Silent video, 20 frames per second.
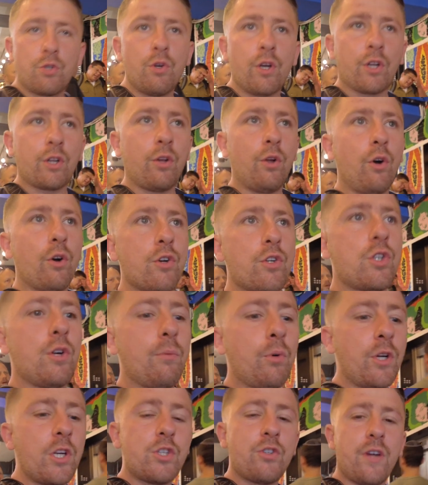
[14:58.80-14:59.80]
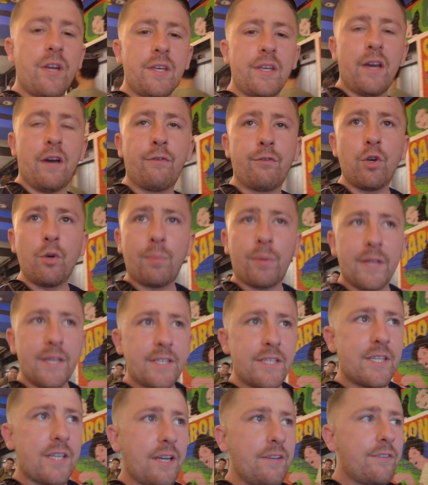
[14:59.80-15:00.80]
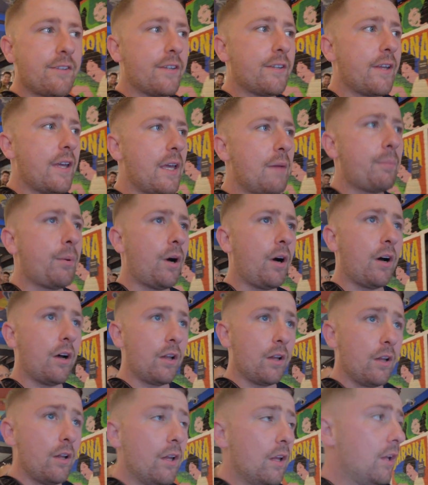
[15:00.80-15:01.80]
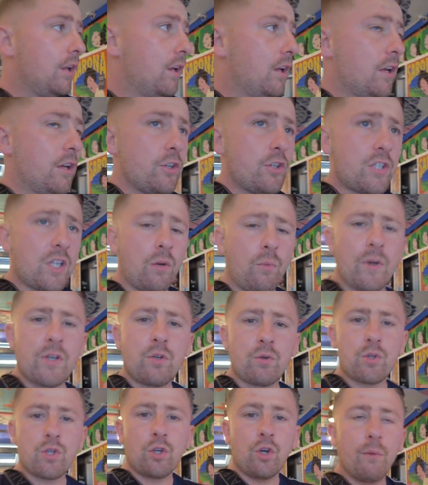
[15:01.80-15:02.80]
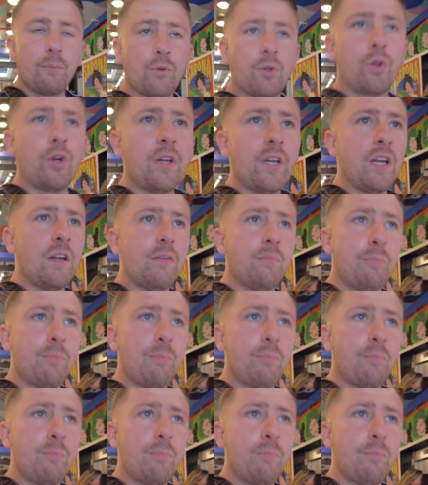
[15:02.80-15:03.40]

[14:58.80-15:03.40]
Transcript: two o'clock. So I'm going to try and get a few places in today, but just a whistle stop tour there.